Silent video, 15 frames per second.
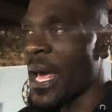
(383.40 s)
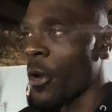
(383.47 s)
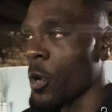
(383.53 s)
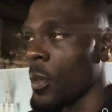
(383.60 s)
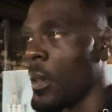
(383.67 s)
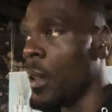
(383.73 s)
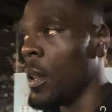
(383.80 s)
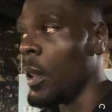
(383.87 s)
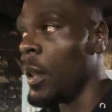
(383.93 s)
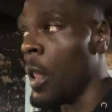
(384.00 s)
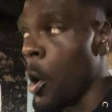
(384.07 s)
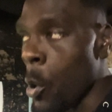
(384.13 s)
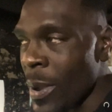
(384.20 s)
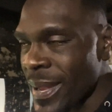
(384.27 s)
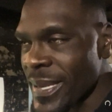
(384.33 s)
are
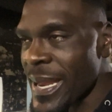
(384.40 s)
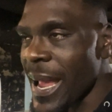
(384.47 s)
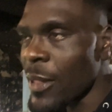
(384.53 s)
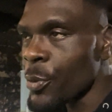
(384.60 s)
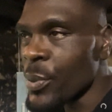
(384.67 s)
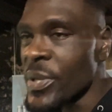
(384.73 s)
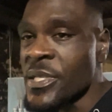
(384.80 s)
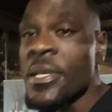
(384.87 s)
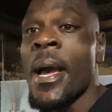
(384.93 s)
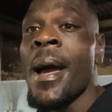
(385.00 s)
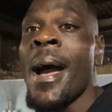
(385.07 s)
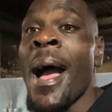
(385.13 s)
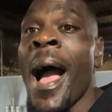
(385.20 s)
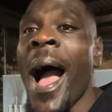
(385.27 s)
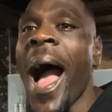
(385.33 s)
low in calories,
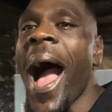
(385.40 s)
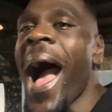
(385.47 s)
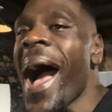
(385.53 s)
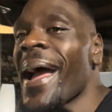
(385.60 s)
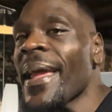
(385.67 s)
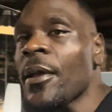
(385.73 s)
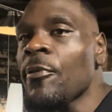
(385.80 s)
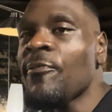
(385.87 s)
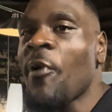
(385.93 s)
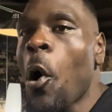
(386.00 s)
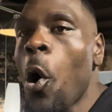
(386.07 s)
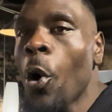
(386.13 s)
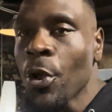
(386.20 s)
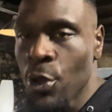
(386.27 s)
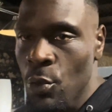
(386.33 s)
high in
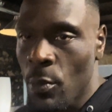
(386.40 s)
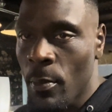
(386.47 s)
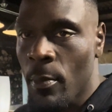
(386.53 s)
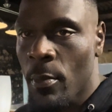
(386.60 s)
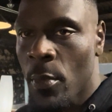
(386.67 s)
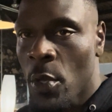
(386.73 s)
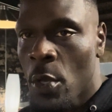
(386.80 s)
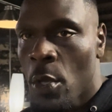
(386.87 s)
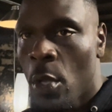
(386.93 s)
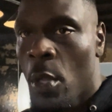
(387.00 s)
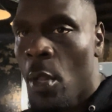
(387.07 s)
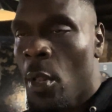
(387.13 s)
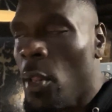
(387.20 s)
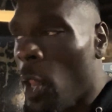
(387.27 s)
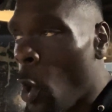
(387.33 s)
volume.
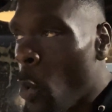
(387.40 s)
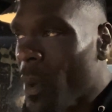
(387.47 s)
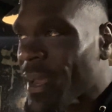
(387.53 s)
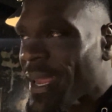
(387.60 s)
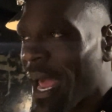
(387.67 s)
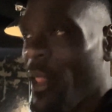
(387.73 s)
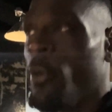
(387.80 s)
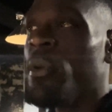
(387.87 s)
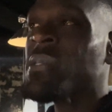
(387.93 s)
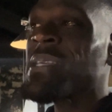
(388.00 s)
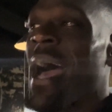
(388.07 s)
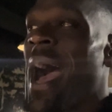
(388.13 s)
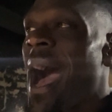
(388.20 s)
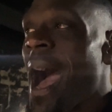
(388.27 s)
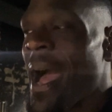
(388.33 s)
Low in calories,
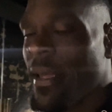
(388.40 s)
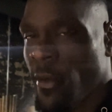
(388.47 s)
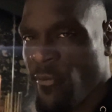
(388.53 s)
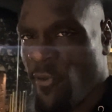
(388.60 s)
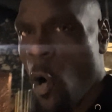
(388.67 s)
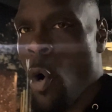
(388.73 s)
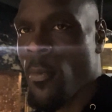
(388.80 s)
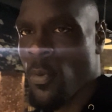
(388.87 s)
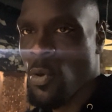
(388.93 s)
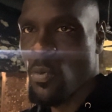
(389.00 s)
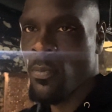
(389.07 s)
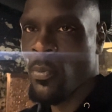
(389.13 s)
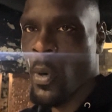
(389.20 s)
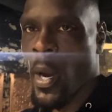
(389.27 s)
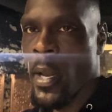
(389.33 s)
high in volume,
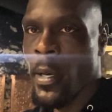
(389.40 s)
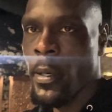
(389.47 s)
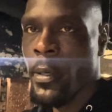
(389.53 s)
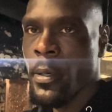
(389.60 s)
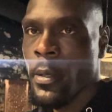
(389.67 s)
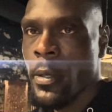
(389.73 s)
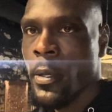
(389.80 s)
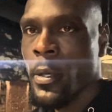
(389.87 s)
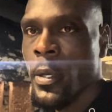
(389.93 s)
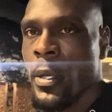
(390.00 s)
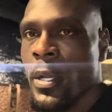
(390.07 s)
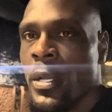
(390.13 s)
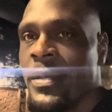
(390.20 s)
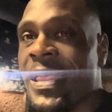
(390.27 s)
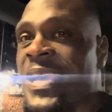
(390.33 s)
right?
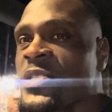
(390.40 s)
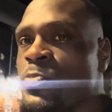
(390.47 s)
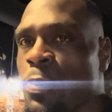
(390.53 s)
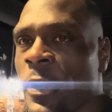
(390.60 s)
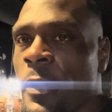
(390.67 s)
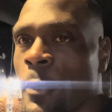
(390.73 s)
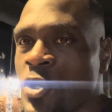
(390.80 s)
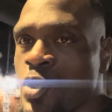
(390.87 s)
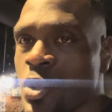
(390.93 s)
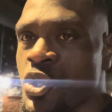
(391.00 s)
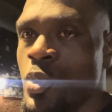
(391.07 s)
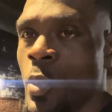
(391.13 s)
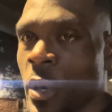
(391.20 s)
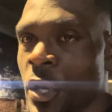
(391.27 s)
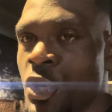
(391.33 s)
That's pretty much what you
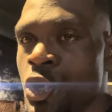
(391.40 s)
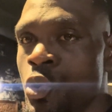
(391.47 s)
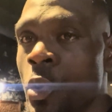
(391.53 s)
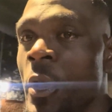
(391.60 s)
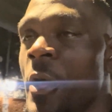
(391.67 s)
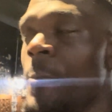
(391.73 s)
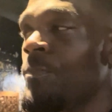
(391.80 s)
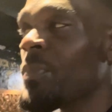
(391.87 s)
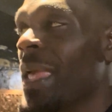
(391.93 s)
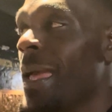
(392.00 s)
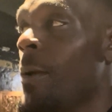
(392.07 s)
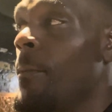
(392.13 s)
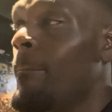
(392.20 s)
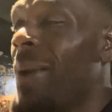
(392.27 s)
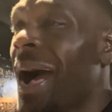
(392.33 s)
want to do.
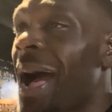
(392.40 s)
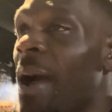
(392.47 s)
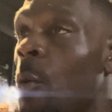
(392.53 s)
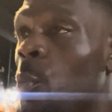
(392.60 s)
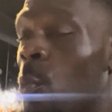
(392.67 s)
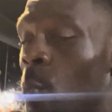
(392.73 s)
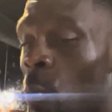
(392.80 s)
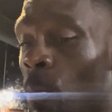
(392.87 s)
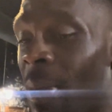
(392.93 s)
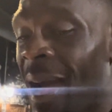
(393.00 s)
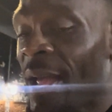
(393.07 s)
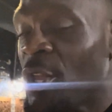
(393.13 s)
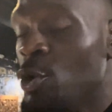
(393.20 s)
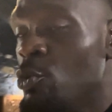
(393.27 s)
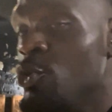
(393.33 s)
And
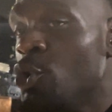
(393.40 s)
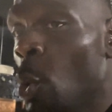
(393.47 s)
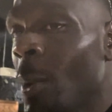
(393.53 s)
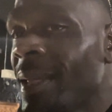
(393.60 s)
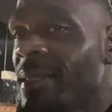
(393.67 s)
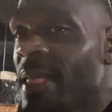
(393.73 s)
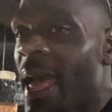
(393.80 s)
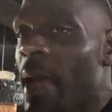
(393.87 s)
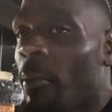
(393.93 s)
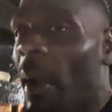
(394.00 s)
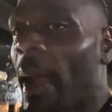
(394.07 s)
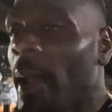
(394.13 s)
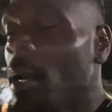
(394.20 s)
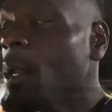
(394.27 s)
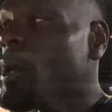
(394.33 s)
by you doing that,
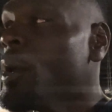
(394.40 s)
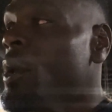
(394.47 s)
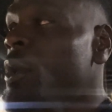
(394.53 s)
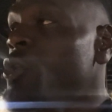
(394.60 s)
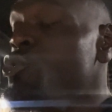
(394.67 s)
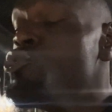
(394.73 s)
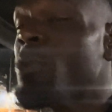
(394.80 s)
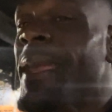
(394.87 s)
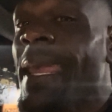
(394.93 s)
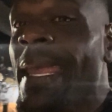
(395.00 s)
right, you can